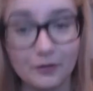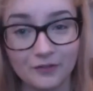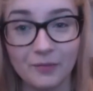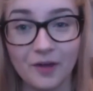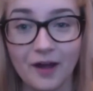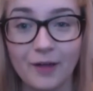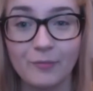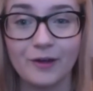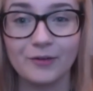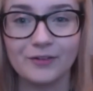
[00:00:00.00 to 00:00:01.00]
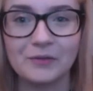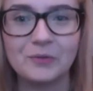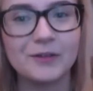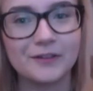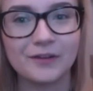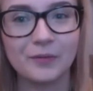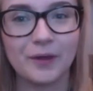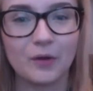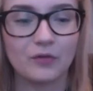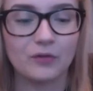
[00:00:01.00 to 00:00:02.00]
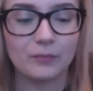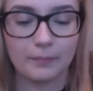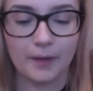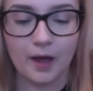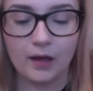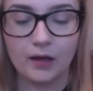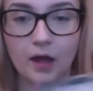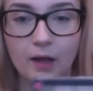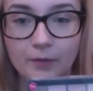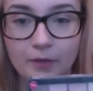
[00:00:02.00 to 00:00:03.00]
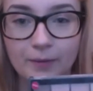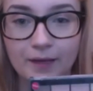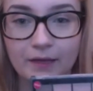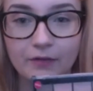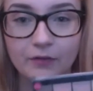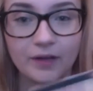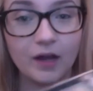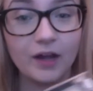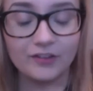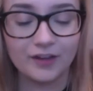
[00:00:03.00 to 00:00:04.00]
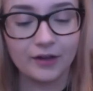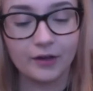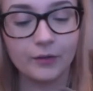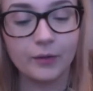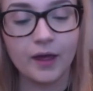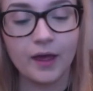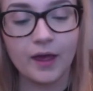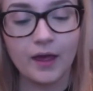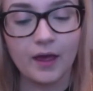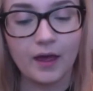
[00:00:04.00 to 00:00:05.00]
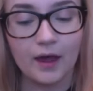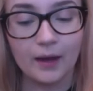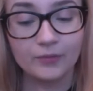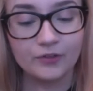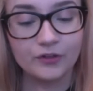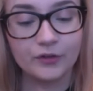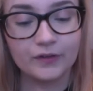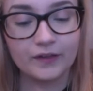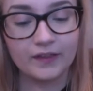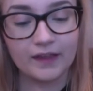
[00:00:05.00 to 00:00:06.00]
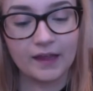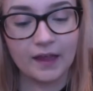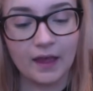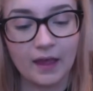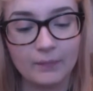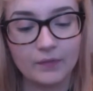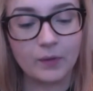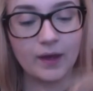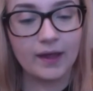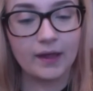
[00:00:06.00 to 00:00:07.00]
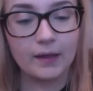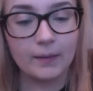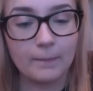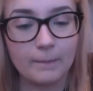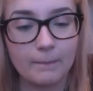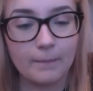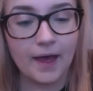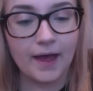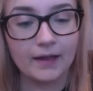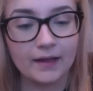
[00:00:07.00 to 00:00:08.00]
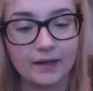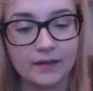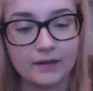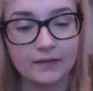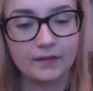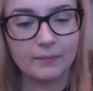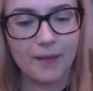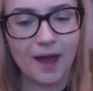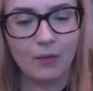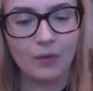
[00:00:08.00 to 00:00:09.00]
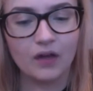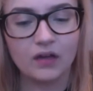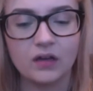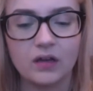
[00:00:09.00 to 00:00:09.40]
done my eyebrows, it all looks a little bit odd, but I'm going to be doing eyeshadow. I'm just using the MUA palette, it's the matte one.